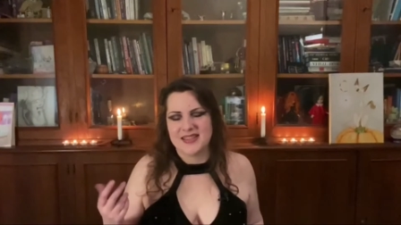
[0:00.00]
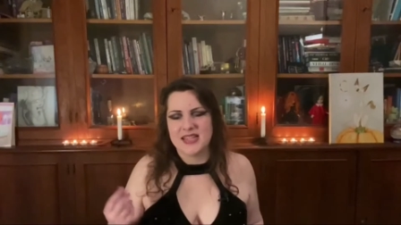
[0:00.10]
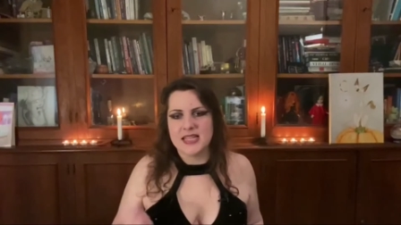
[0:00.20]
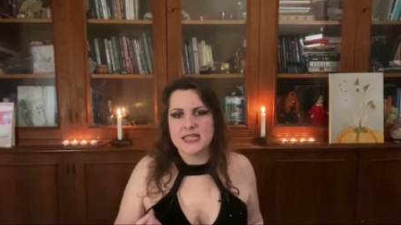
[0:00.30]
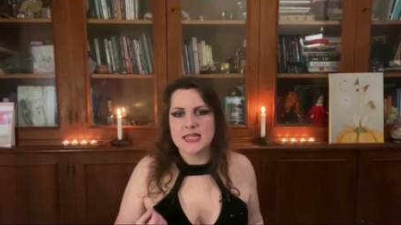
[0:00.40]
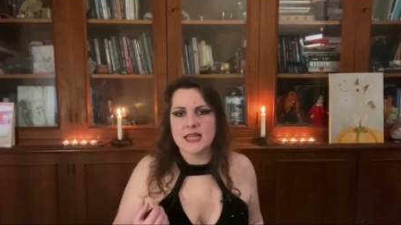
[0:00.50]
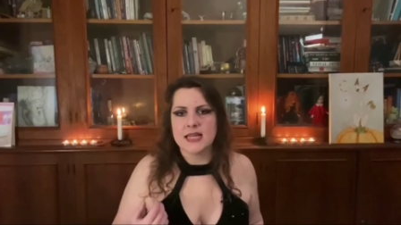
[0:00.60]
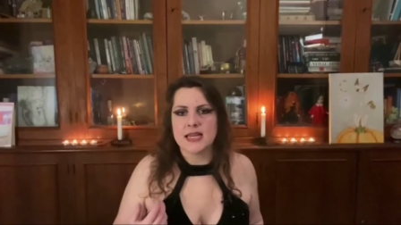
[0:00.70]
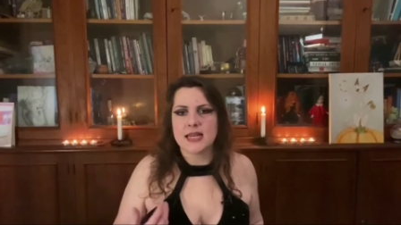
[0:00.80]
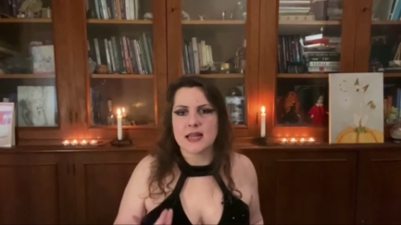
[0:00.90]
there is an
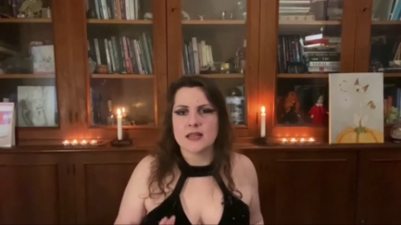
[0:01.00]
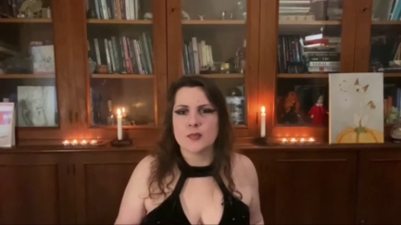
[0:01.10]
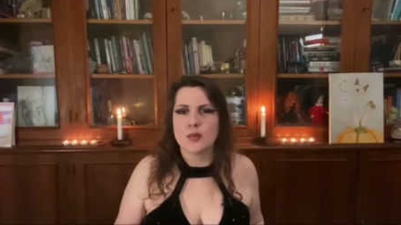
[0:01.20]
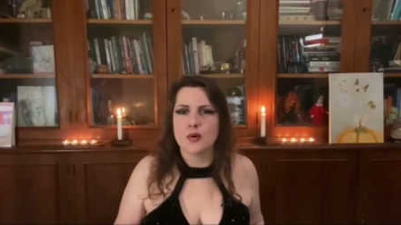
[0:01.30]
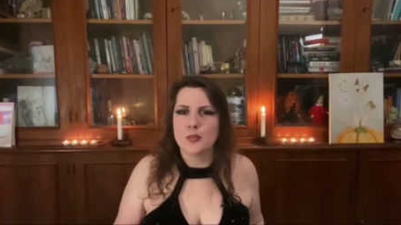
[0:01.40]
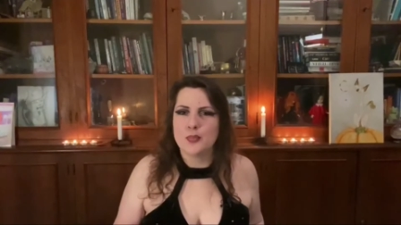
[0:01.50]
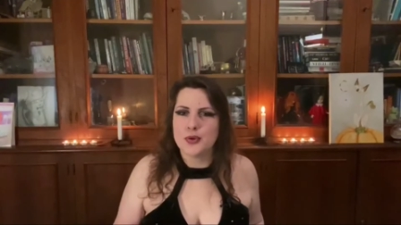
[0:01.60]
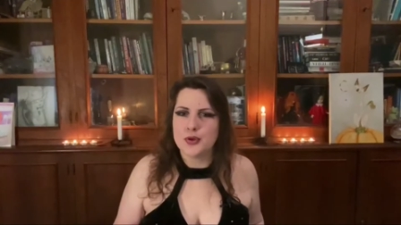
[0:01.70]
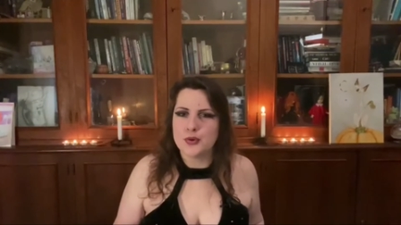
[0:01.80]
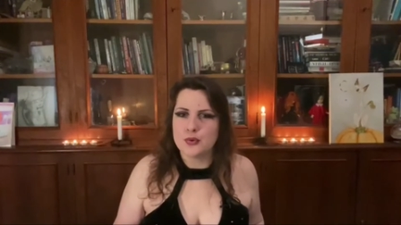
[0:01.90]
incredible
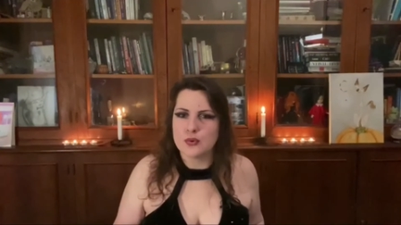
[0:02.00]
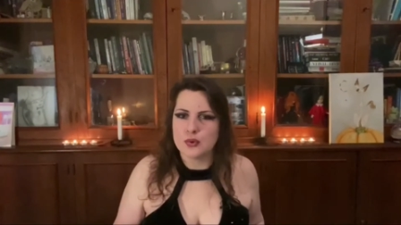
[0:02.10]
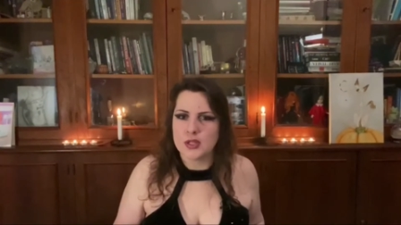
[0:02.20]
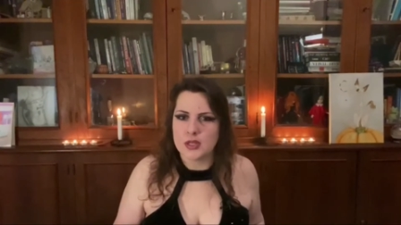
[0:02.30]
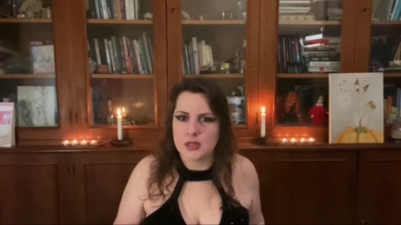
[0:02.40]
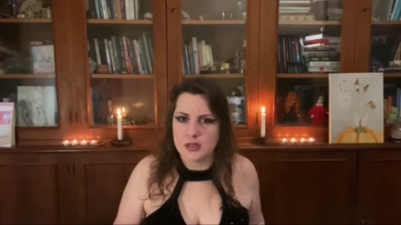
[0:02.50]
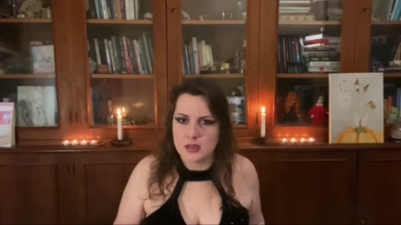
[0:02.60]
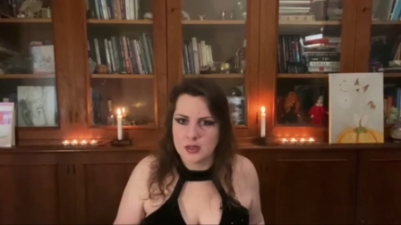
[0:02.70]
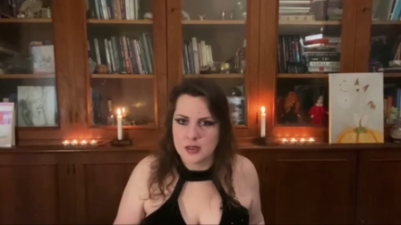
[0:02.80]
beauty